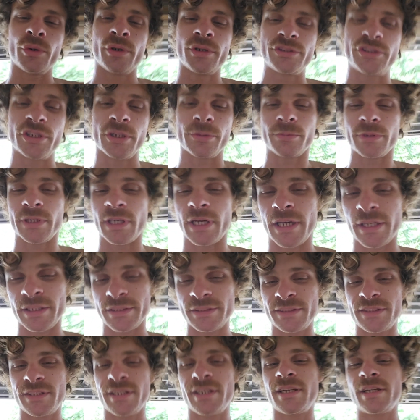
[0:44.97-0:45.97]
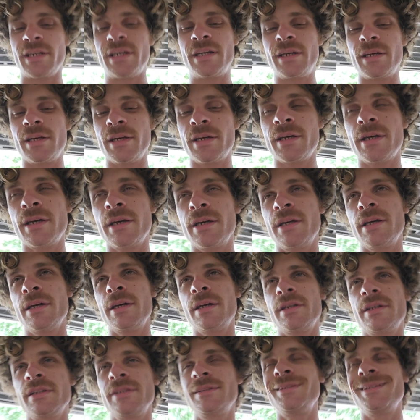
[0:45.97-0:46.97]
what's up, guys?
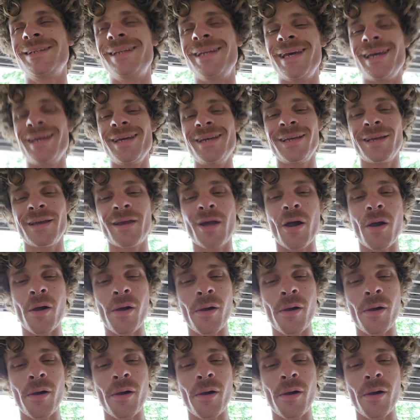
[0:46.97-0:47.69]
Today,